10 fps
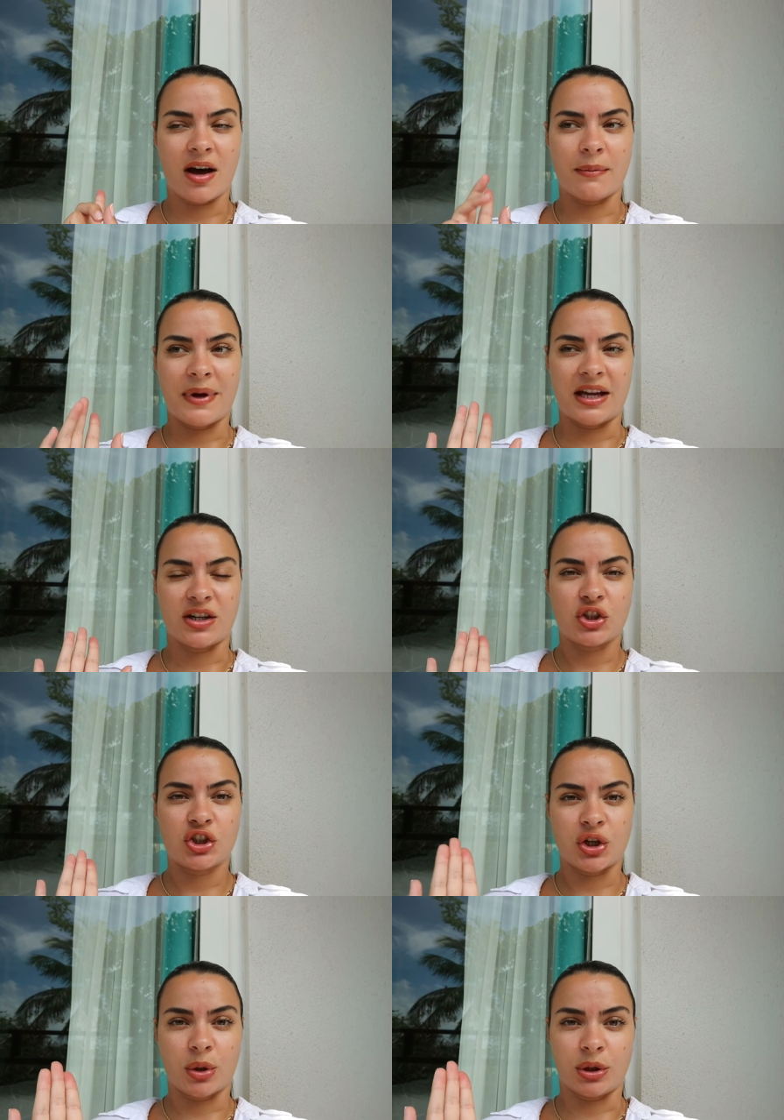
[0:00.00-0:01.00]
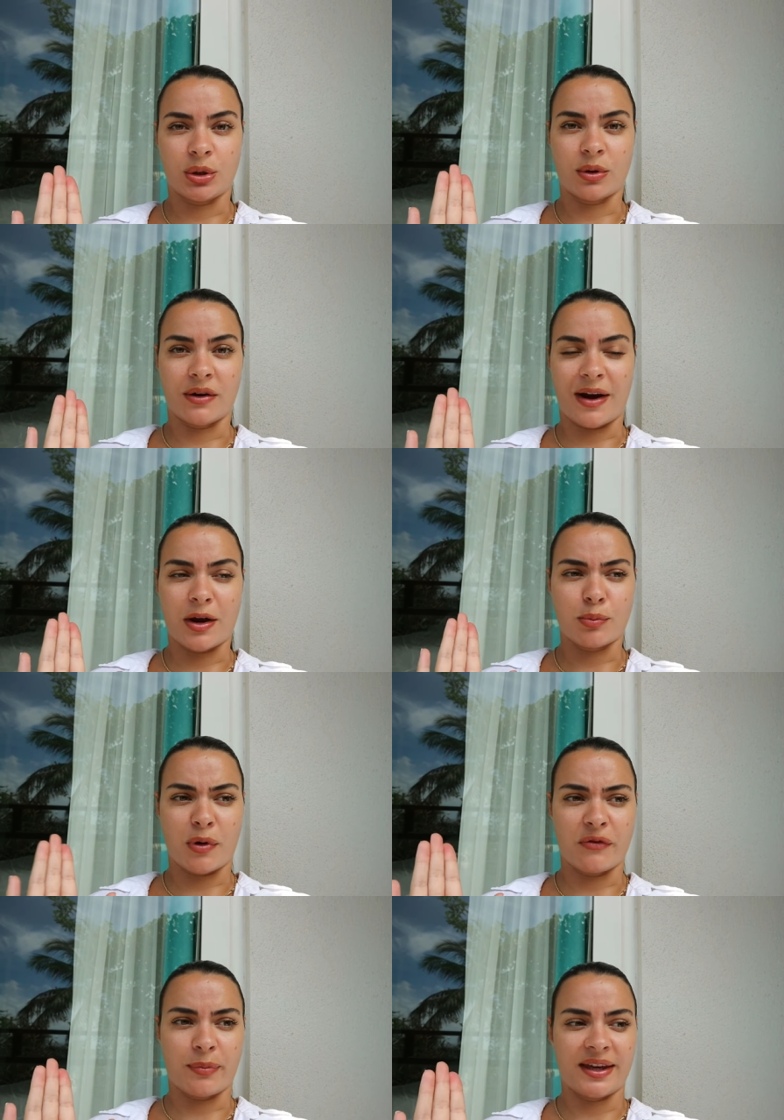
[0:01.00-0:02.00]
come and show you around
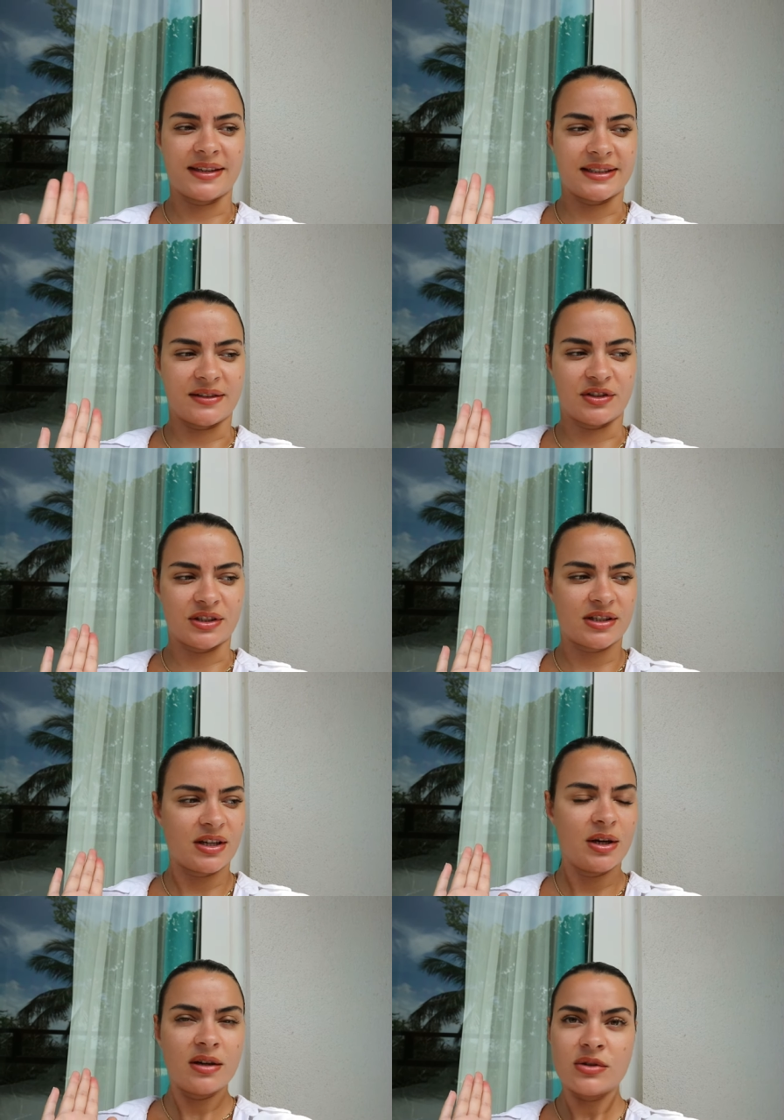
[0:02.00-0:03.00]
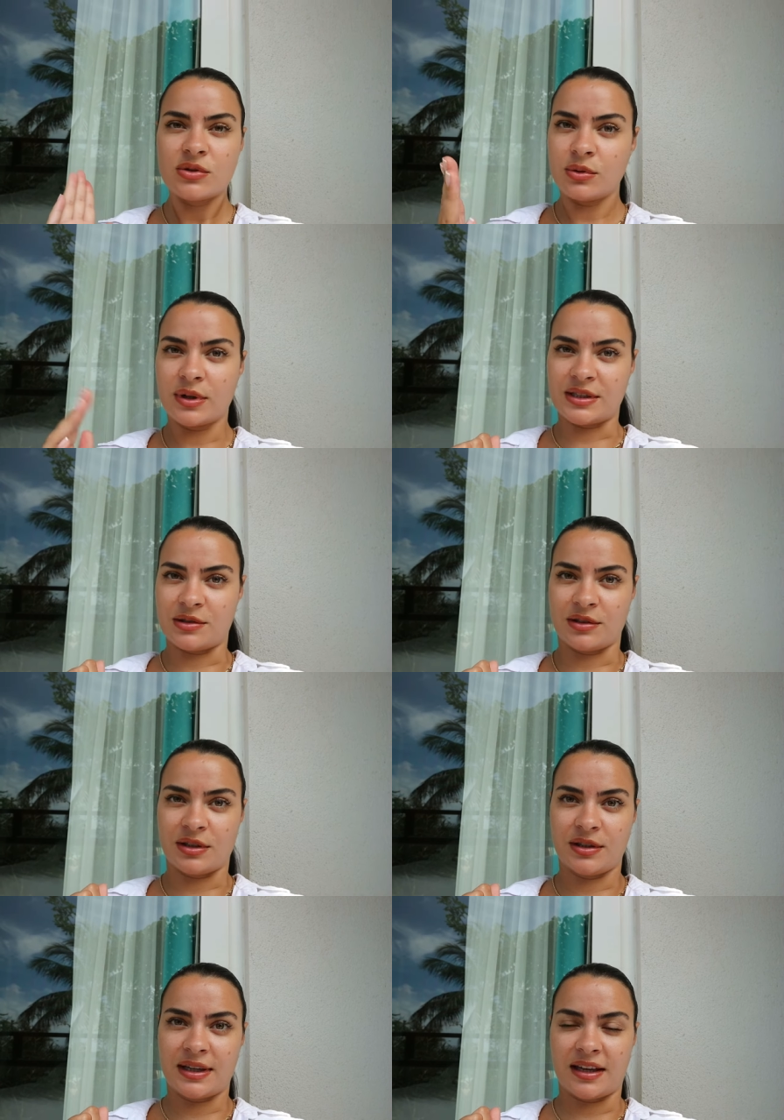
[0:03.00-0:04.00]
Movenpick instead of just talking to
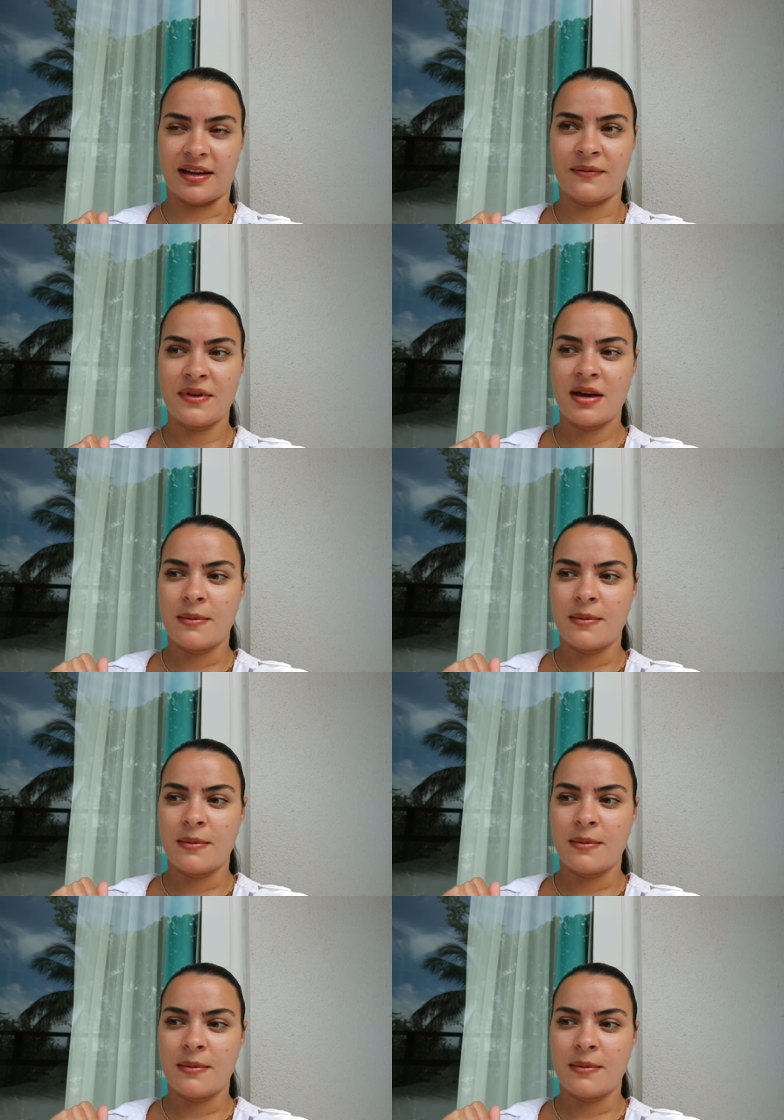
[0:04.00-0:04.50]
you here.